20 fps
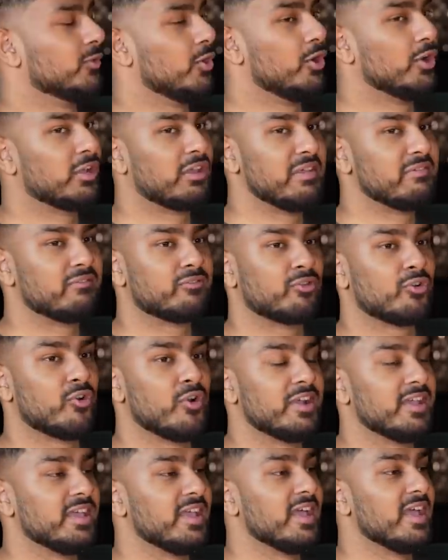got to give
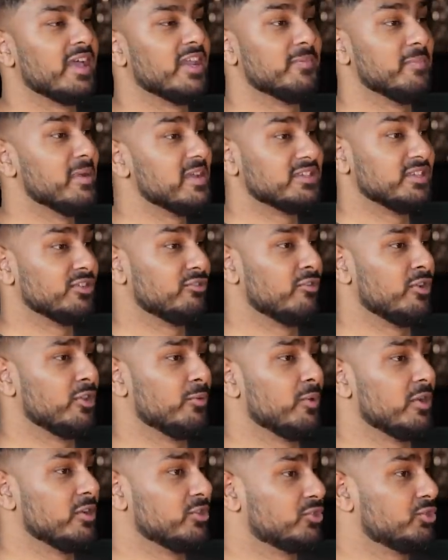credit and amazing credit
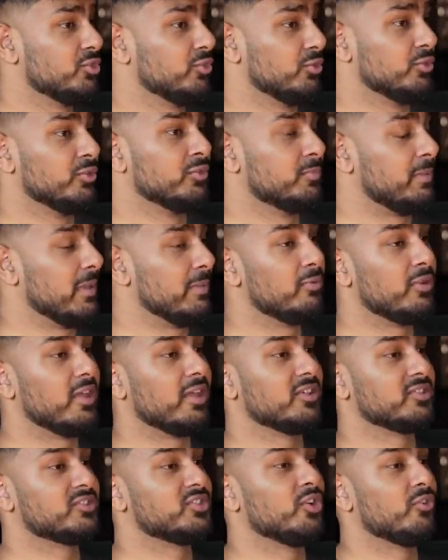where it's due to people like
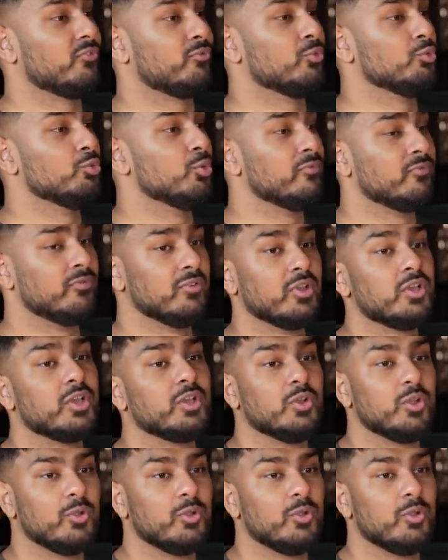yourself who have. Yeah.